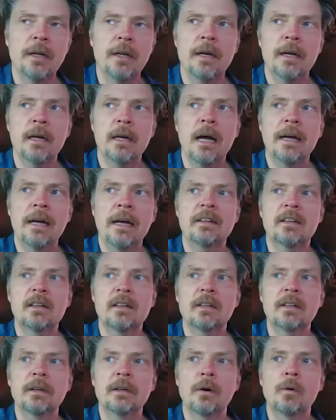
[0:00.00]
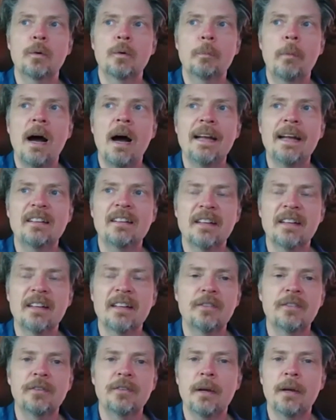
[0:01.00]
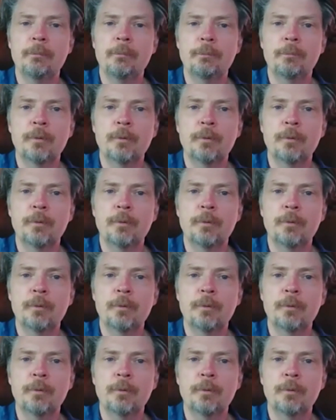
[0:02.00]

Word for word: And I, you know, my sense is that